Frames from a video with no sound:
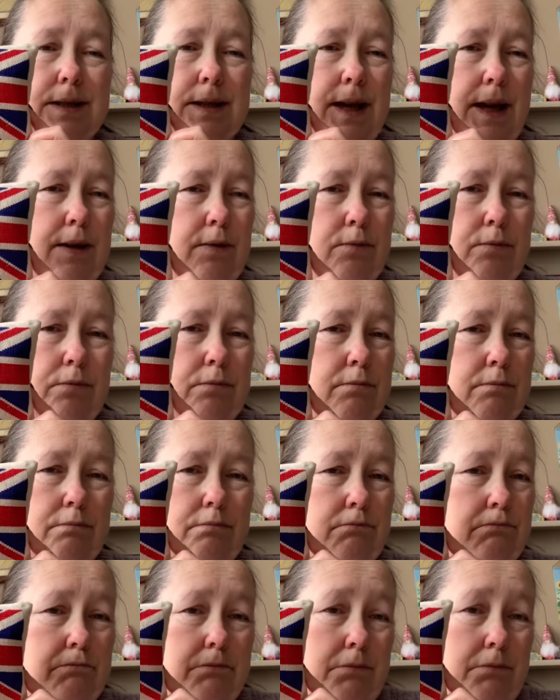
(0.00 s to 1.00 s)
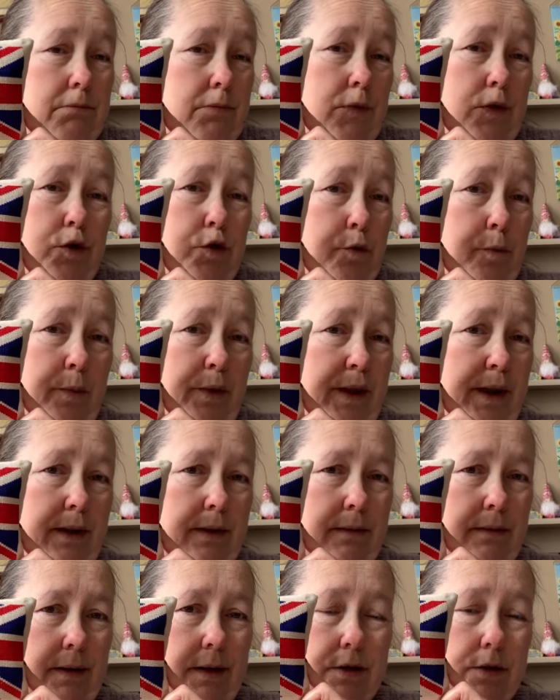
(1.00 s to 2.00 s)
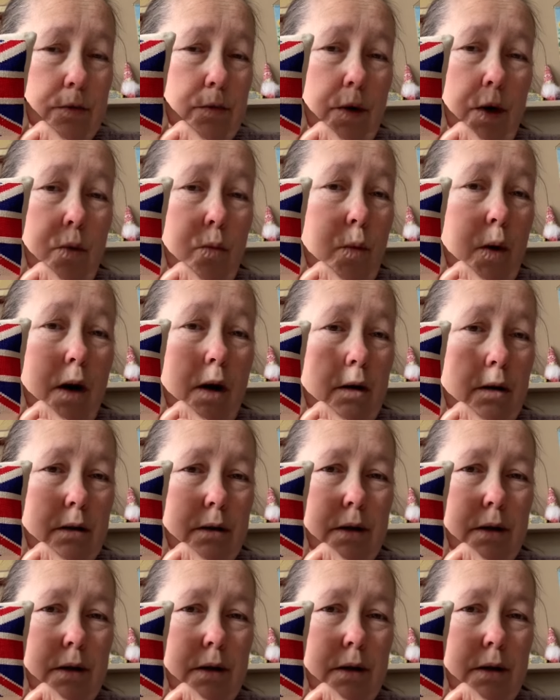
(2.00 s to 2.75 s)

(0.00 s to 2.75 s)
count something, I don't know what,